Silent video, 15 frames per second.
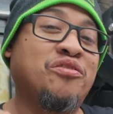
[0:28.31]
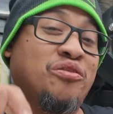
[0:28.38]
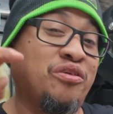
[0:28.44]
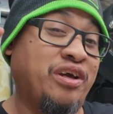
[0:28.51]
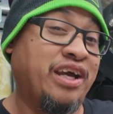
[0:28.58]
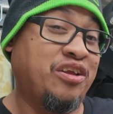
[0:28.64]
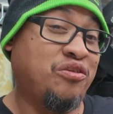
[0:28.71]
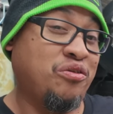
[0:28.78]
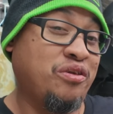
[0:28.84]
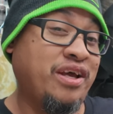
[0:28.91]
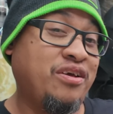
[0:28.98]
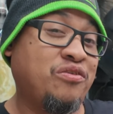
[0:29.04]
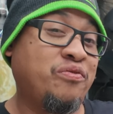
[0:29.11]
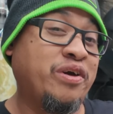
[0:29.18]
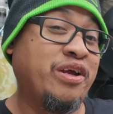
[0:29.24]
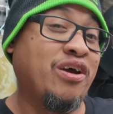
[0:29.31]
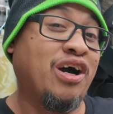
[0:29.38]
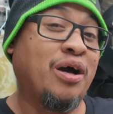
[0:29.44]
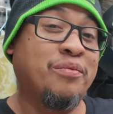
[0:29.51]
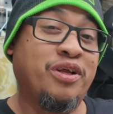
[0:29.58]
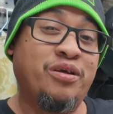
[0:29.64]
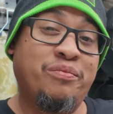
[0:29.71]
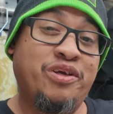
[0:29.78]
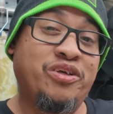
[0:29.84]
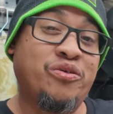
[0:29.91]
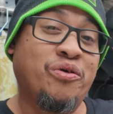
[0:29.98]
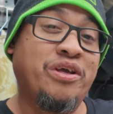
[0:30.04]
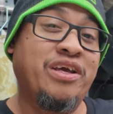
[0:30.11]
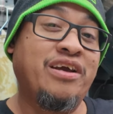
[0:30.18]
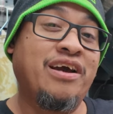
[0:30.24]
So in today's video, I'm going to be
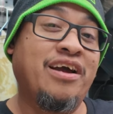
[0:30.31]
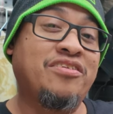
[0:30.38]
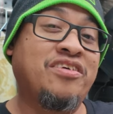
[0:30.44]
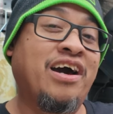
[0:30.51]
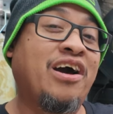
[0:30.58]
showing you guys